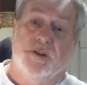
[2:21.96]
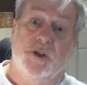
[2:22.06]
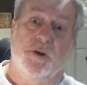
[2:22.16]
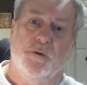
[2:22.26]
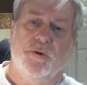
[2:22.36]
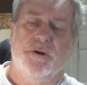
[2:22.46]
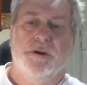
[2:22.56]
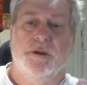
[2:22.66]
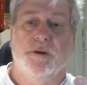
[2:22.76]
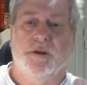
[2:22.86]
Two,
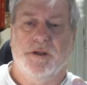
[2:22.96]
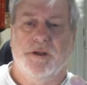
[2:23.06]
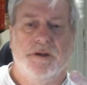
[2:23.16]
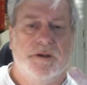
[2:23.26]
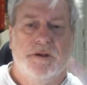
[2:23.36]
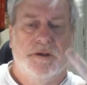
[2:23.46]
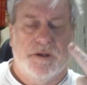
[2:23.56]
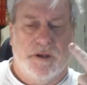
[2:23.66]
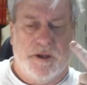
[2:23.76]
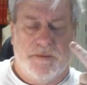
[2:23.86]
you can
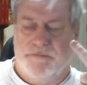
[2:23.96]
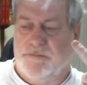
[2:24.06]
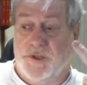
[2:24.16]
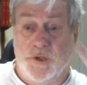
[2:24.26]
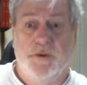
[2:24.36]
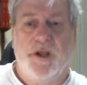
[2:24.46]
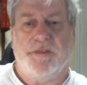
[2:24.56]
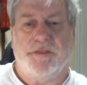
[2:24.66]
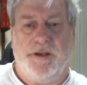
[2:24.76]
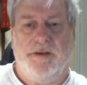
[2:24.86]
do
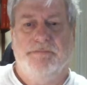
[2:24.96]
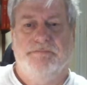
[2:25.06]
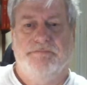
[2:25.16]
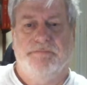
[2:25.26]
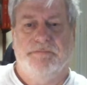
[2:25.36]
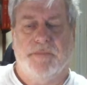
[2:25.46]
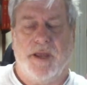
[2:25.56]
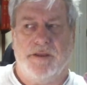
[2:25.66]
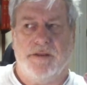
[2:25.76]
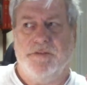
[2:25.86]
nothing,
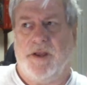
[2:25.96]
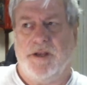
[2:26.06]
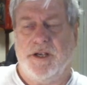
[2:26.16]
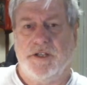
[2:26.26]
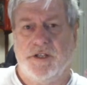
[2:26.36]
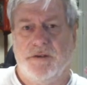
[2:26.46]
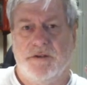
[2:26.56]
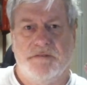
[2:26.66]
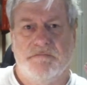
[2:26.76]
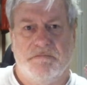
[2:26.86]
and the
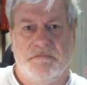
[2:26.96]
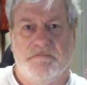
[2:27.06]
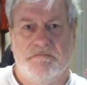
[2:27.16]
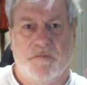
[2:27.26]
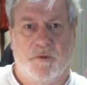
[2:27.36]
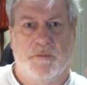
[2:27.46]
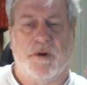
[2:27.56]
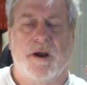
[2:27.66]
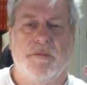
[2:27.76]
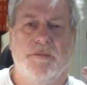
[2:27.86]
foundation will
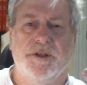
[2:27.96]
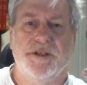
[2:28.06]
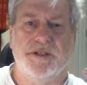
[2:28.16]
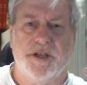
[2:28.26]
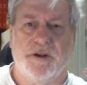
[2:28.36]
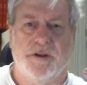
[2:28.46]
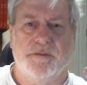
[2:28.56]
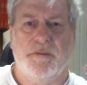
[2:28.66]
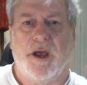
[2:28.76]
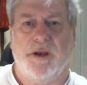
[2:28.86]
probably settle
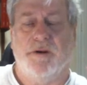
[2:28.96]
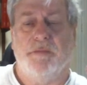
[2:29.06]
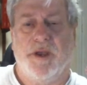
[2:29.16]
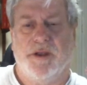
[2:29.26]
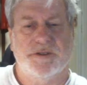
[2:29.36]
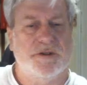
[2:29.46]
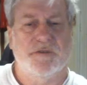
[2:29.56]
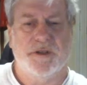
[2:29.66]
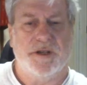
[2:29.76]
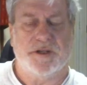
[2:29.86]
in minor amounts over
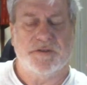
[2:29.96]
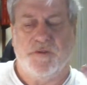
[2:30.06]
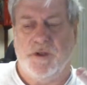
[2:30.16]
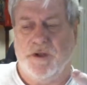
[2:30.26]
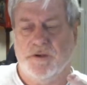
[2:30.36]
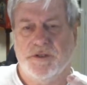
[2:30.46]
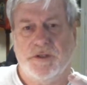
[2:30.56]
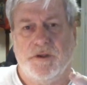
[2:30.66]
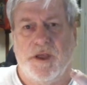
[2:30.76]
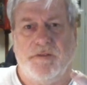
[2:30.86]
the next few years,
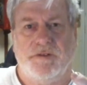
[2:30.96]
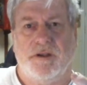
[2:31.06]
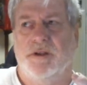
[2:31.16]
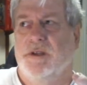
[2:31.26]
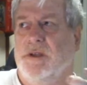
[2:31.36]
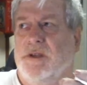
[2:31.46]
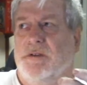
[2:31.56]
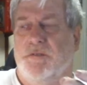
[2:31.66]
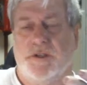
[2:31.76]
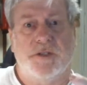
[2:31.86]
and you'll have to
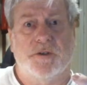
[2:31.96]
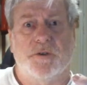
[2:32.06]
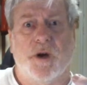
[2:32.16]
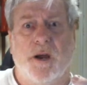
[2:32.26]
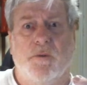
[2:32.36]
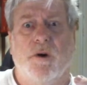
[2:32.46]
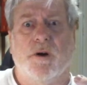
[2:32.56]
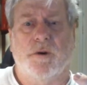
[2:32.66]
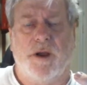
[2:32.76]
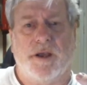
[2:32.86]
fix your
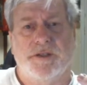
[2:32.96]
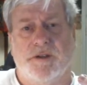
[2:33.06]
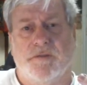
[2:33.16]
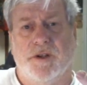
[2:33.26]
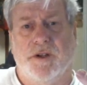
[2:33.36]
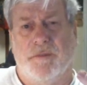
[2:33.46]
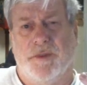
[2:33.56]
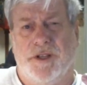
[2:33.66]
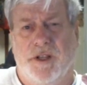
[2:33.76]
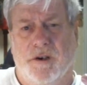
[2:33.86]
drywall cracks every
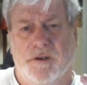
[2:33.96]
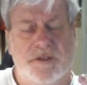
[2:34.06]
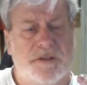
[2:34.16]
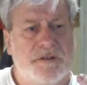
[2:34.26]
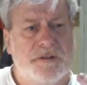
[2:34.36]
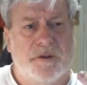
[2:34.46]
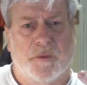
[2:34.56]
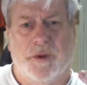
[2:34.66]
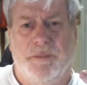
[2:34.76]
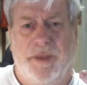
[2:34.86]
couple of years.
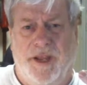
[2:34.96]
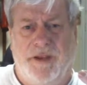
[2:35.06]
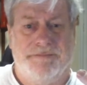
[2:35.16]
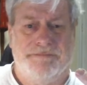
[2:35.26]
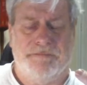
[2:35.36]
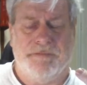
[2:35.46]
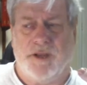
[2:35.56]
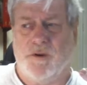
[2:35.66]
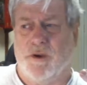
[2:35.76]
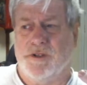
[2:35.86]
Repaint
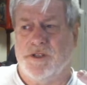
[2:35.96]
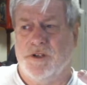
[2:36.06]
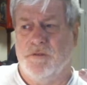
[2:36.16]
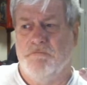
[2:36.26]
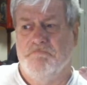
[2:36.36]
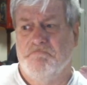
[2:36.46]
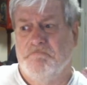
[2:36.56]
may cost you